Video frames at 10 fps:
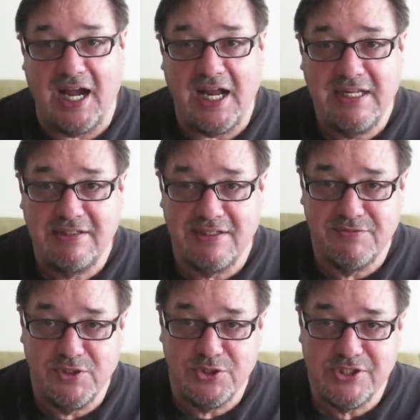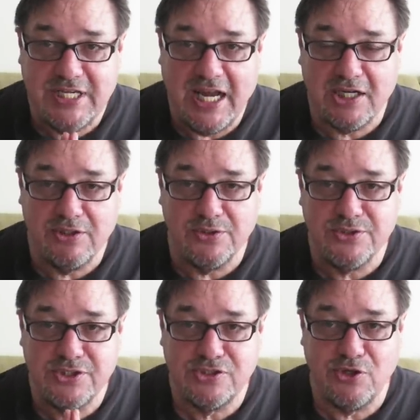I love those
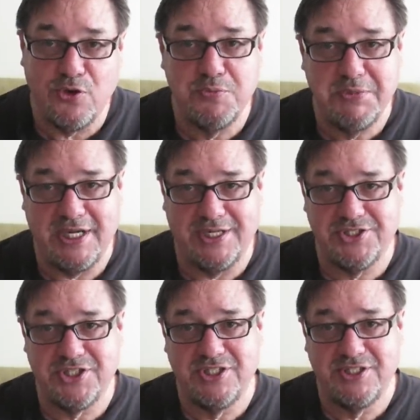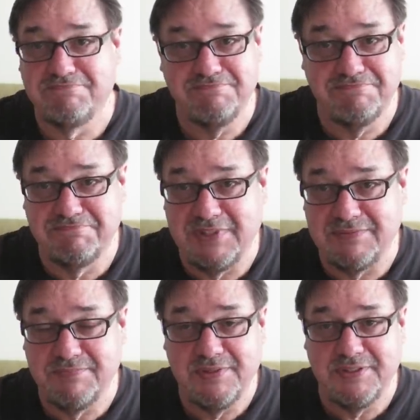tacos so much
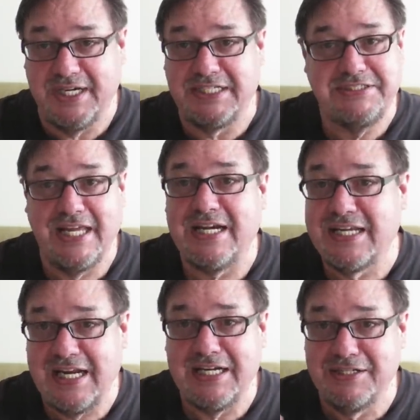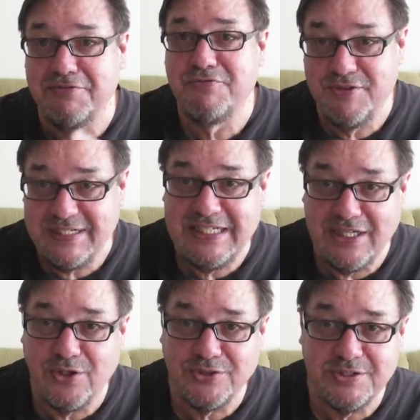that I dedicated a
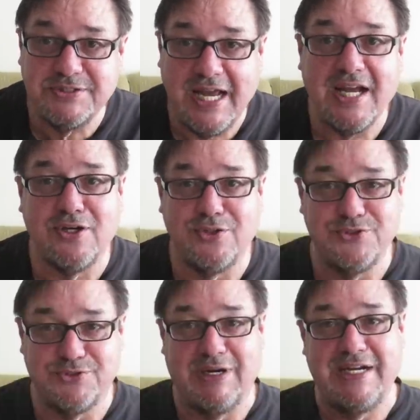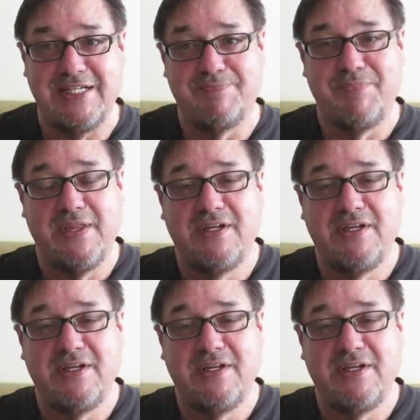video to tacos, right?